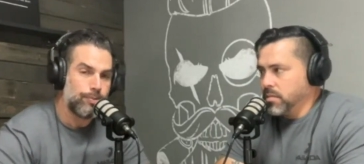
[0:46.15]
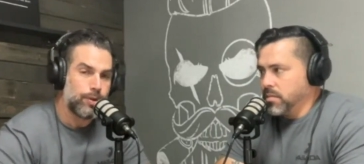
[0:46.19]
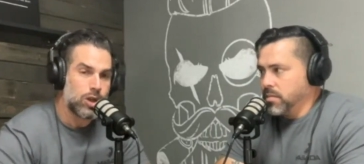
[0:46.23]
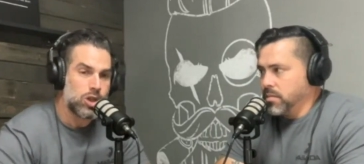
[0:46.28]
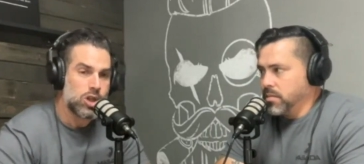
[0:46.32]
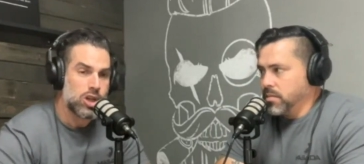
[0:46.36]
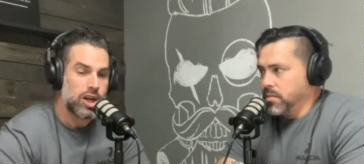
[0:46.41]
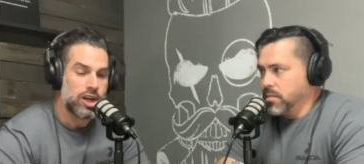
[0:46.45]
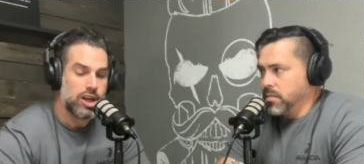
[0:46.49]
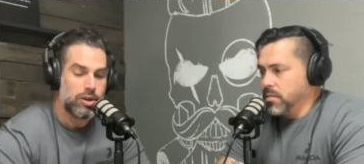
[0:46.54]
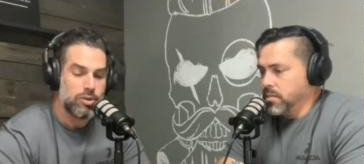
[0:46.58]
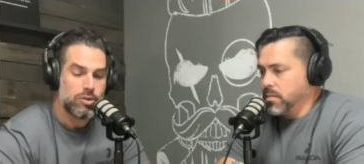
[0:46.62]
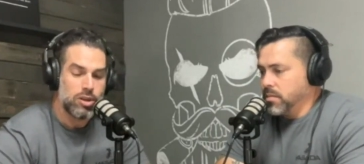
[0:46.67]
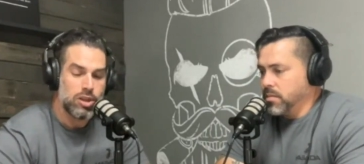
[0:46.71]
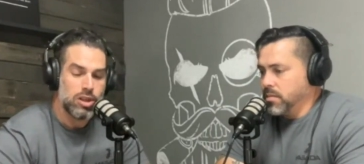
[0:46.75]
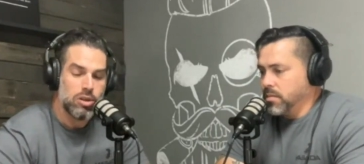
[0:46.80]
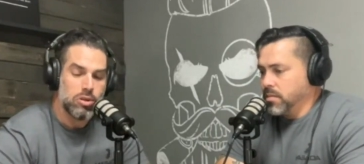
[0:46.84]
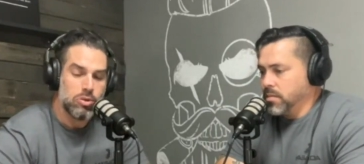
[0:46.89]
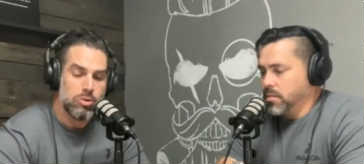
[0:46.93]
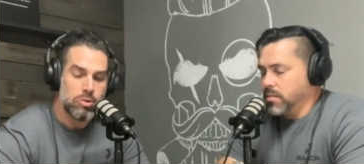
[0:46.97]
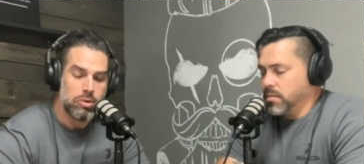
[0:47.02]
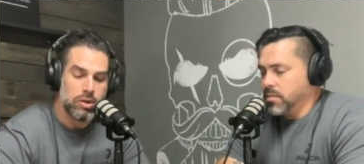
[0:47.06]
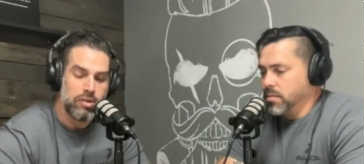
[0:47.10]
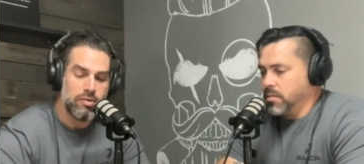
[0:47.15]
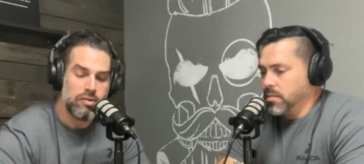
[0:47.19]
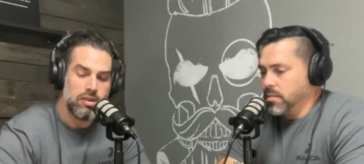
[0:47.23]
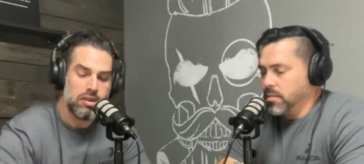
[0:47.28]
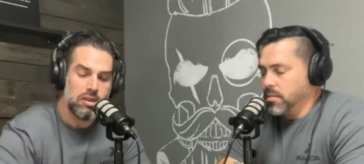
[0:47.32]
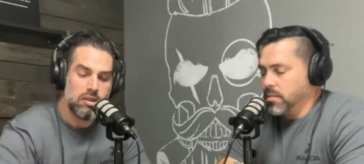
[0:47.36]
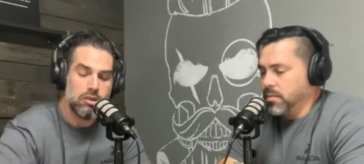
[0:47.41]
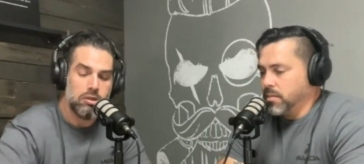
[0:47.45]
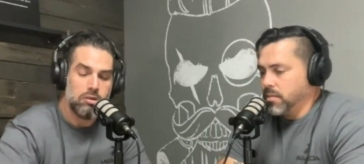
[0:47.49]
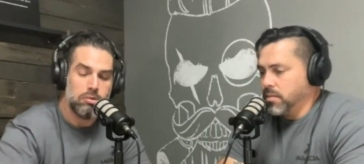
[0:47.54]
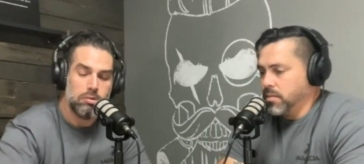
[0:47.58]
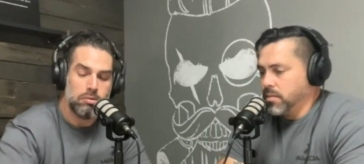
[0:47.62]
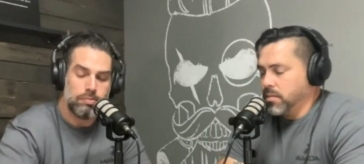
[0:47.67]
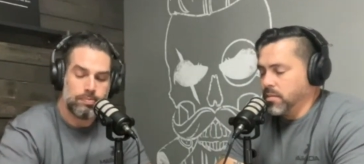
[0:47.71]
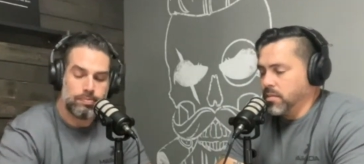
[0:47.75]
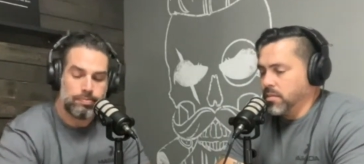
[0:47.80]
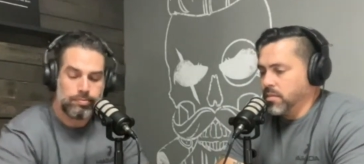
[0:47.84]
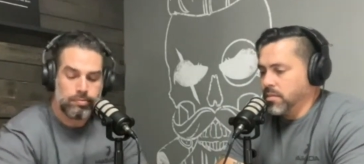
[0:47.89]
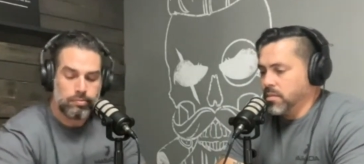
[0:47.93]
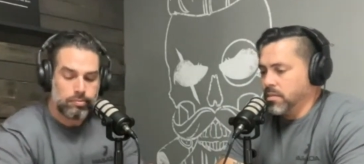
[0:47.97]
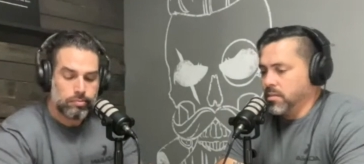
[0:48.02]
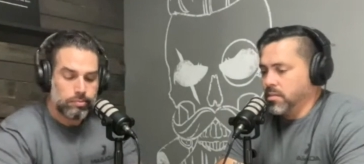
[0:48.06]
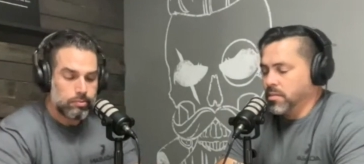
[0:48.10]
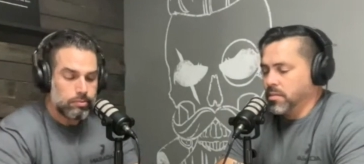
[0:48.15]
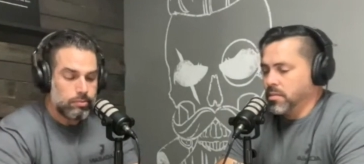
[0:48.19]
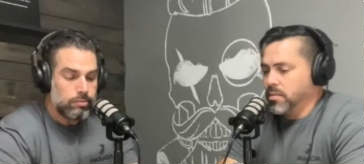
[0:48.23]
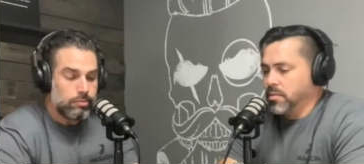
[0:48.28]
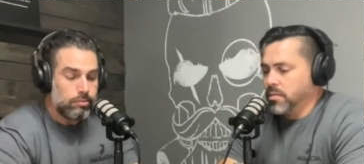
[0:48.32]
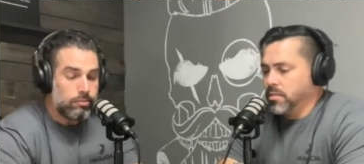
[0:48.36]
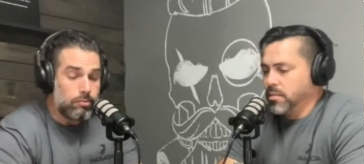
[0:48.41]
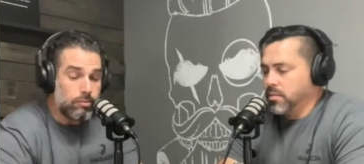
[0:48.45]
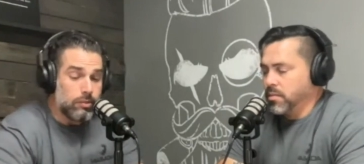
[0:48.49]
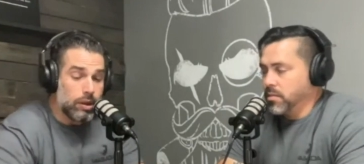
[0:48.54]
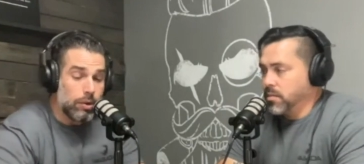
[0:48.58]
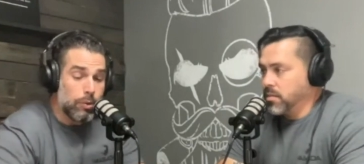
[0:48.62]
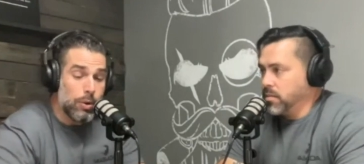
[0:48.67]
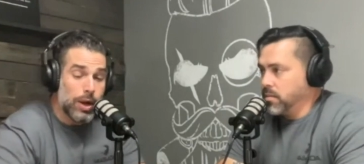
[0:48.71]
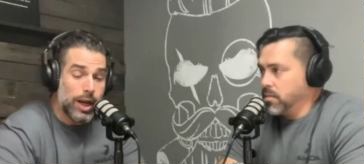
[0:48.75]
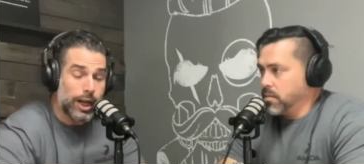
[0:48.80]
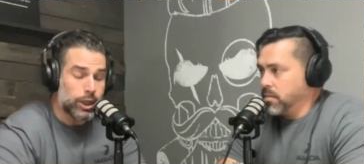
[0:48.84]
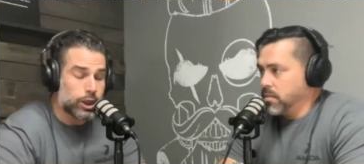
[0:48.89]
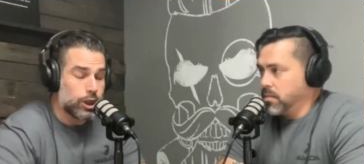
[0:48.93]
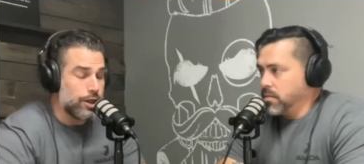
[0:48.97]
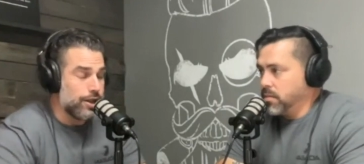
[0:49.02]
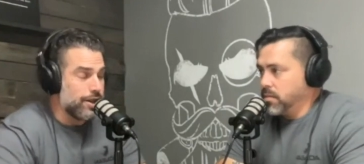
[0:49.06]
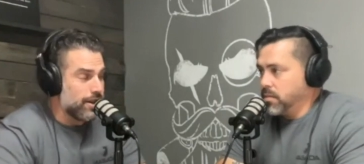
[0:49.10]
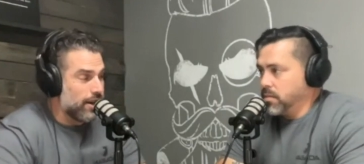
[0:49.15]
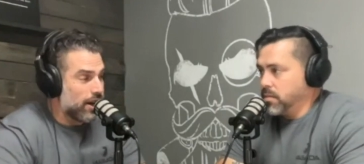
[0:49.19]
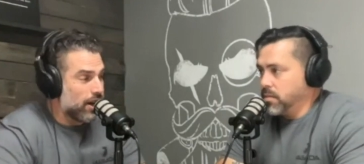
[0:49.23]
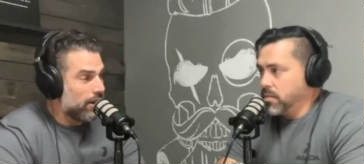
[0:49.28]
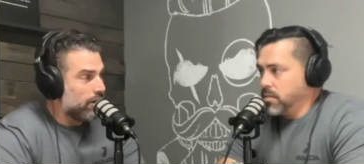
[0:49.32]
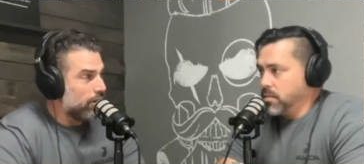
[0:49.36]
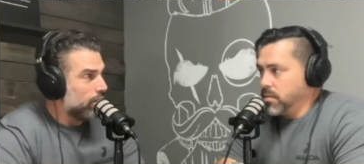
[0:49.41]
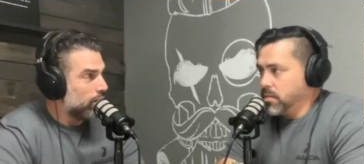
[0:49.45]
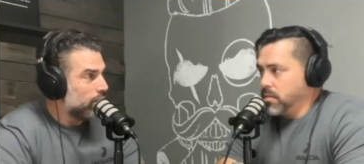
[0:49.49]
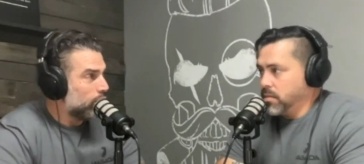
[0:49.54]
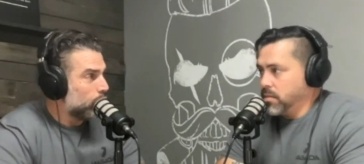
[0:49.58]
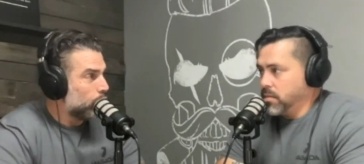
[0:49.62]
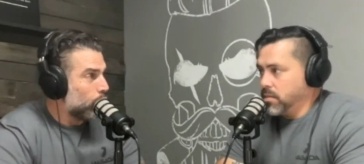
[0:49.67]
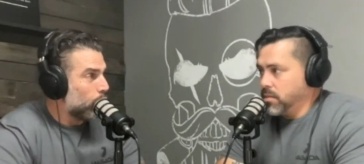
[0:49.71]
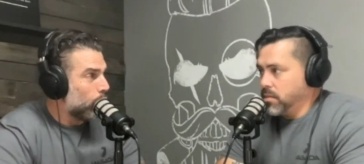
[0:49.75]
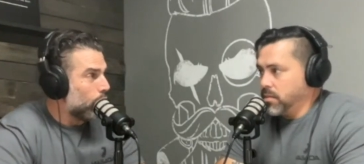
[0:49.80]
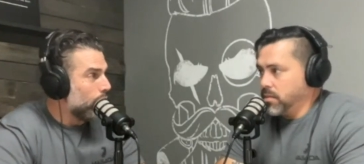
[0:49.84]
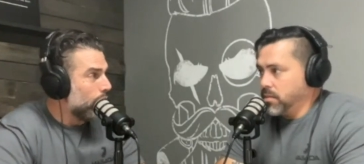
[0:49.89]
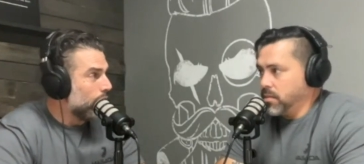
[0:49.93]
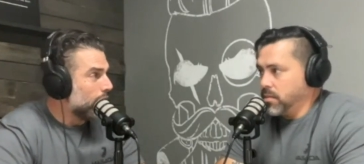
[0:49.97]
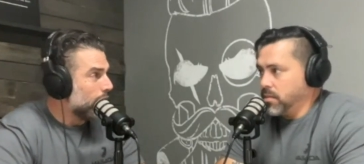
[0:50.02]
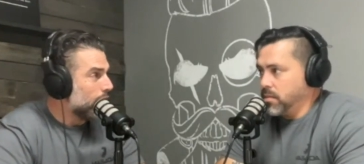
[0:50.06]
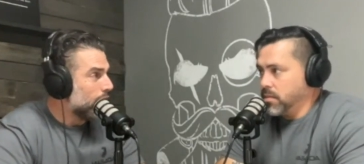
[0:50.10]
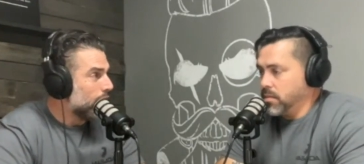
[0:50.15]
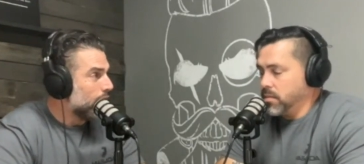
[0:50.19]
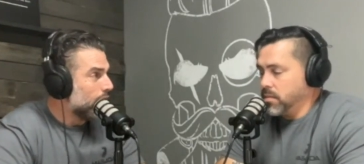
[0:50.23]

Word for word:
Speaker 1: a shout out to you, even though we actually at our store